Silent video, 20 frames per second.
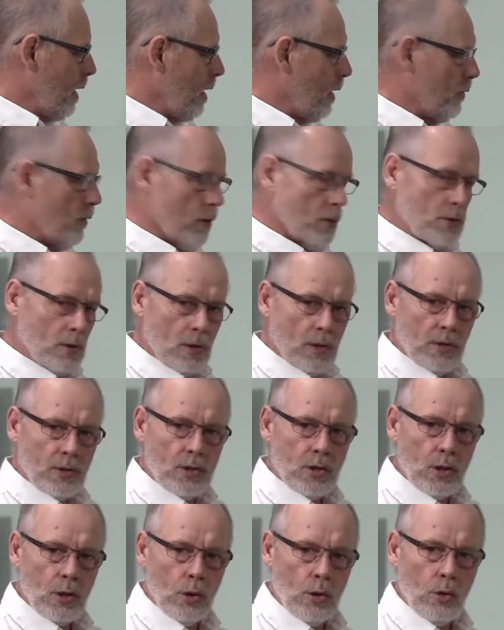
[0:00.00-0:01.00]
Those are the
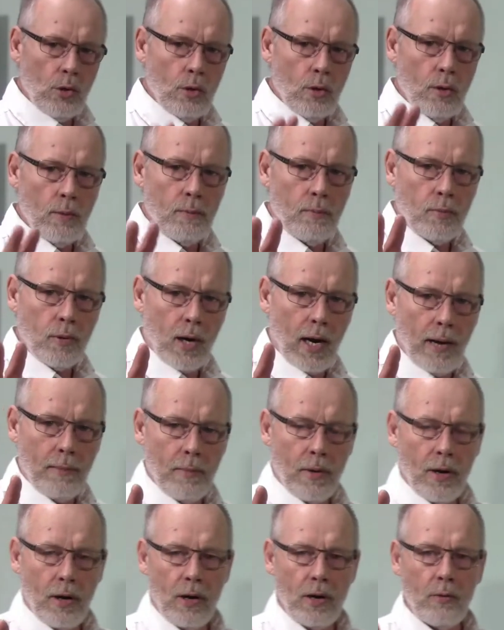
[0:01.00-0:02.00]
two
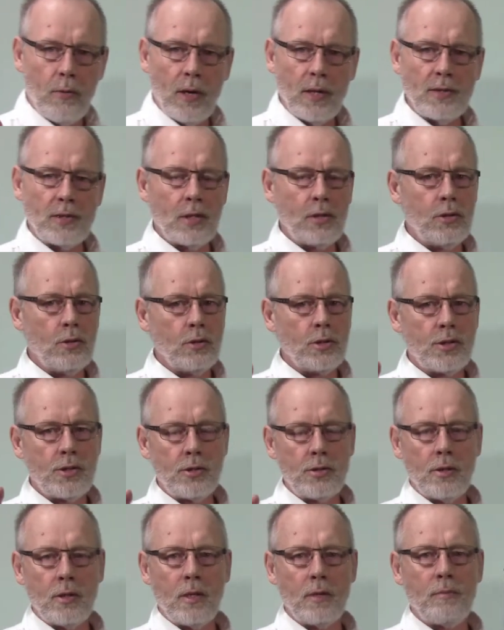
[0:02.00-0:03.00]
primary ones that you
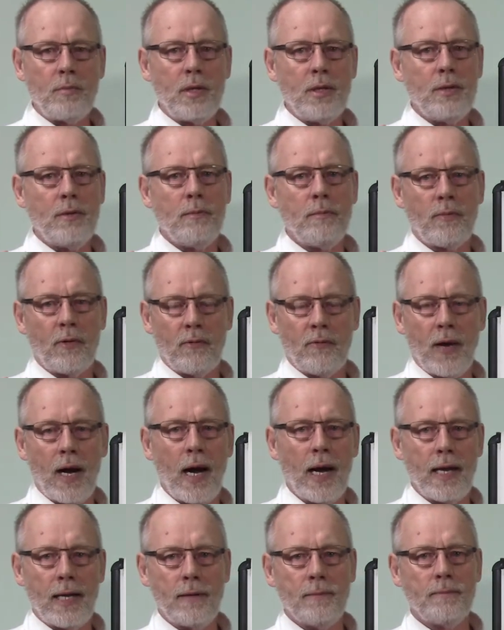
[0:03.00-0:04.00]
should be
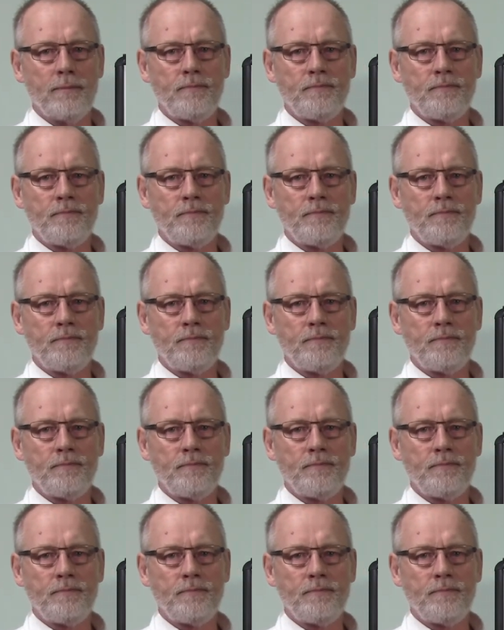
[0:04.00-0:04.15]
providing.